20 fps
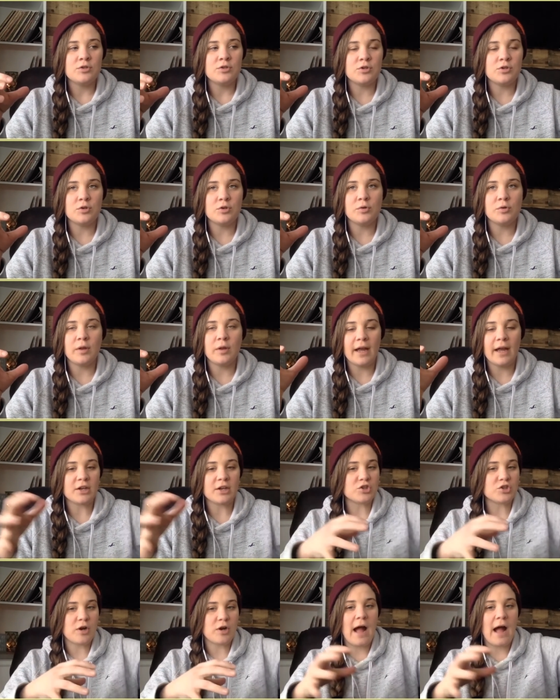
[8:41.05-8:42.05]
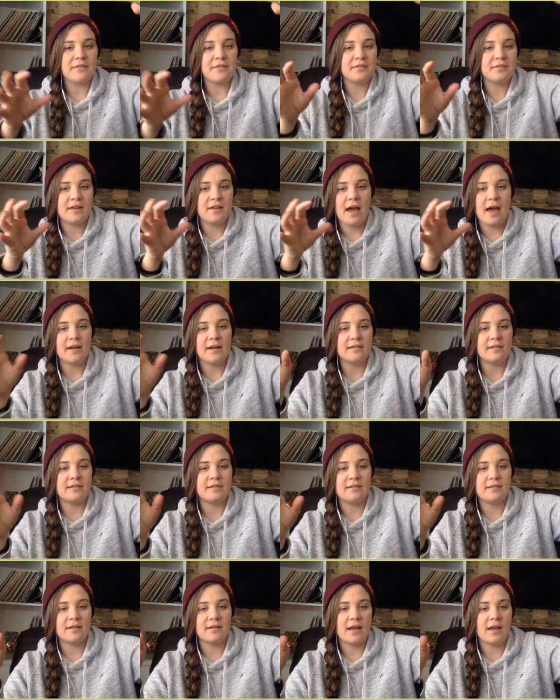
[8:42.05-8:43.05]
to like a draft
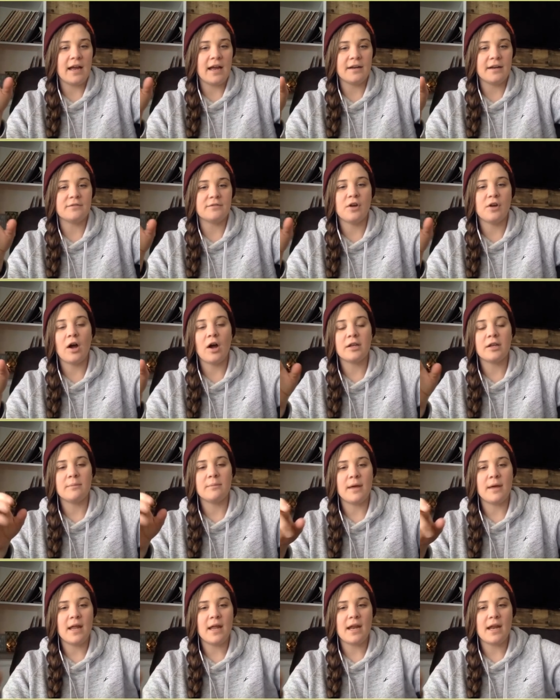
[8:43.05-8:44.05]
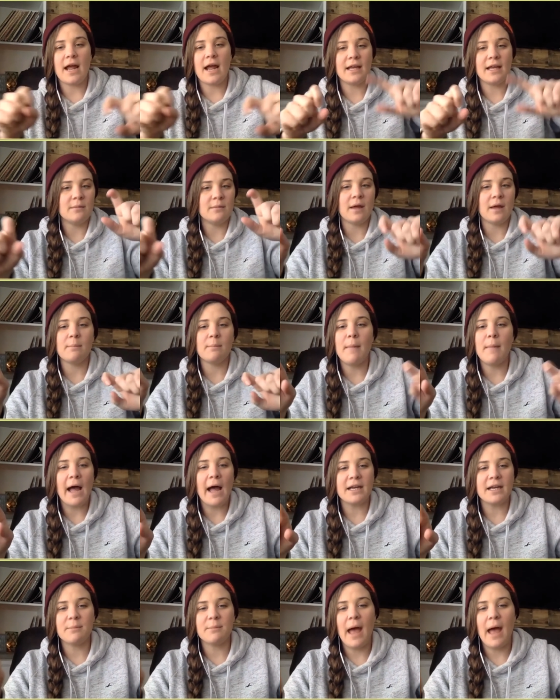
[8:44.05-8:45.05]
status kind of document, and I can like
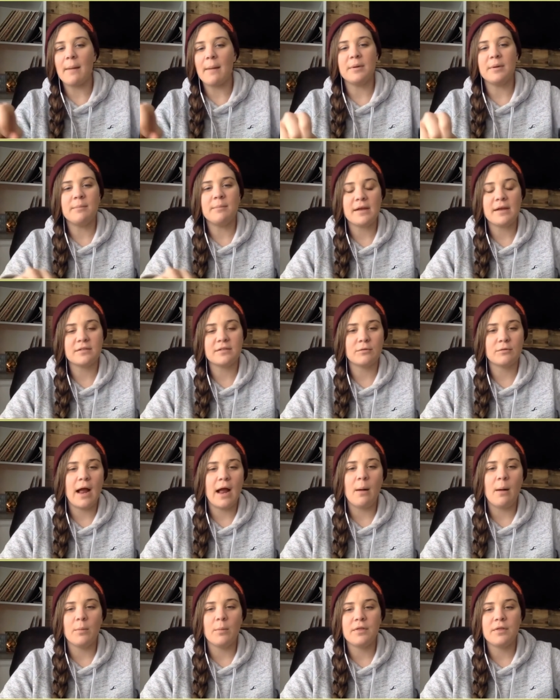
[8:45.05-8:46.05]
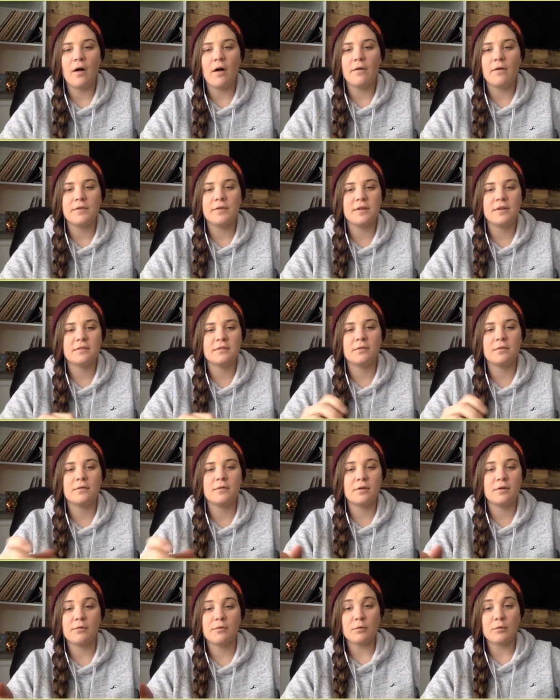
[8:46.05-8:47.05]
mind map and mess around with all of the
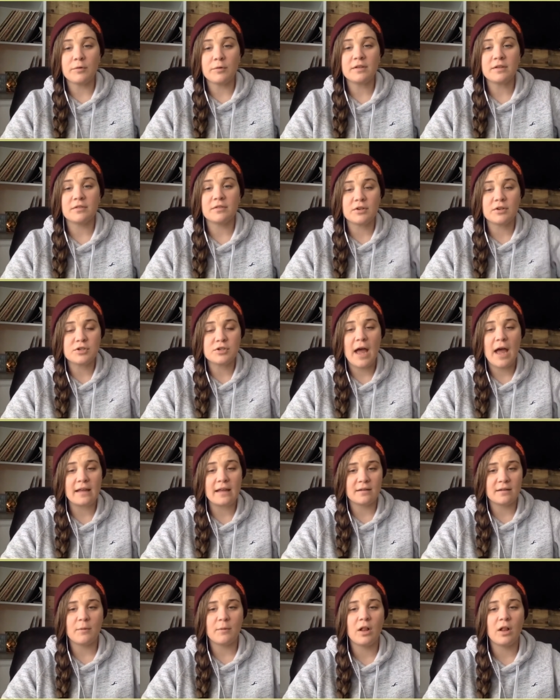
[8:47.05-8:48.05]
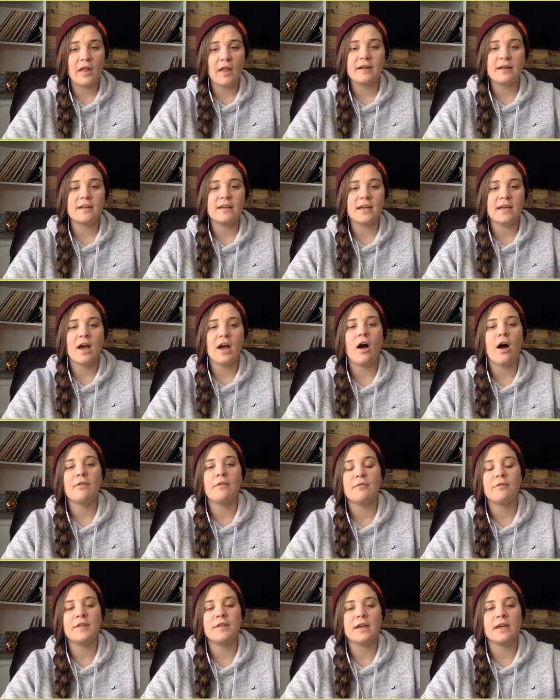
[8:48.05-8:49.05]
different research as I'm collecting it
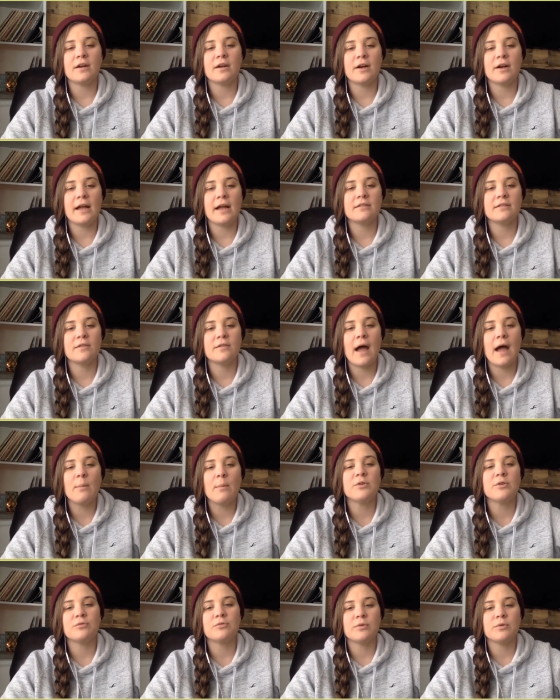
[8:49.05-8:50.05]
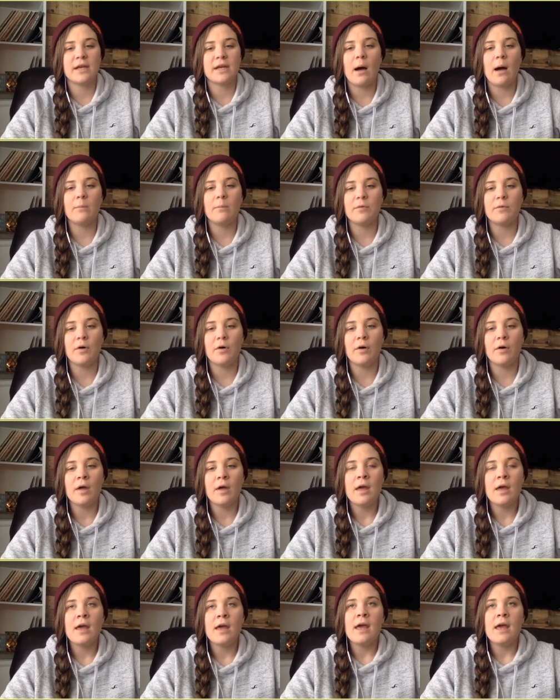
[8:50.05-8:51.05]
off of the internet. So that one's really helpful.
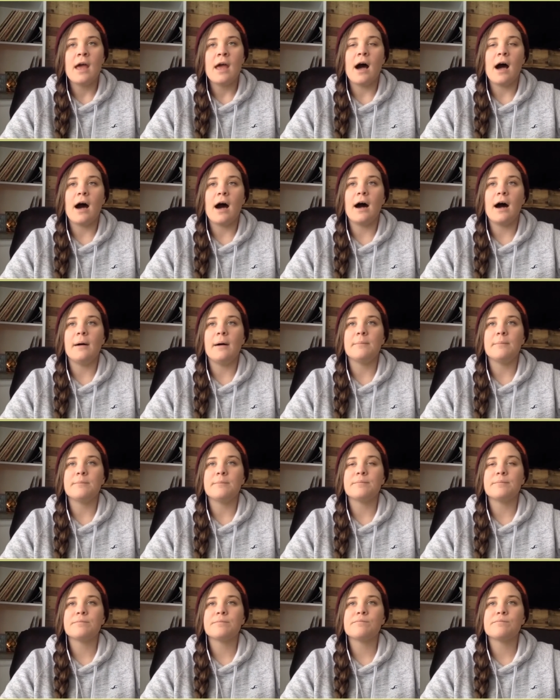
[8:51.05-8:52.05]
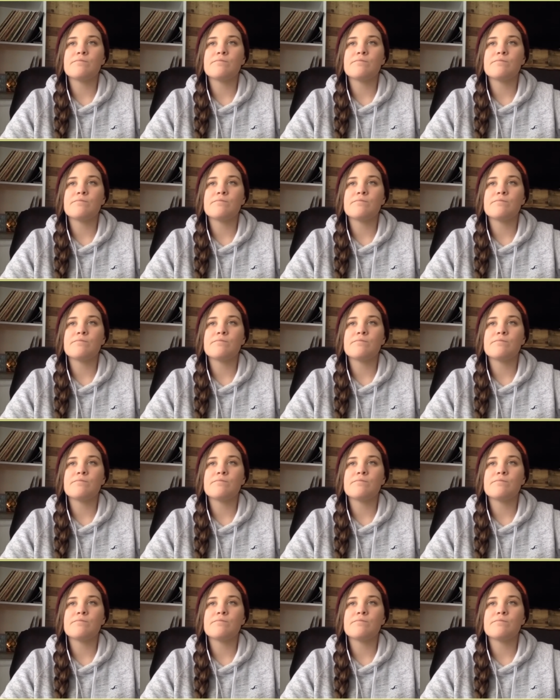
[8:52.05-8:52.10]
Um,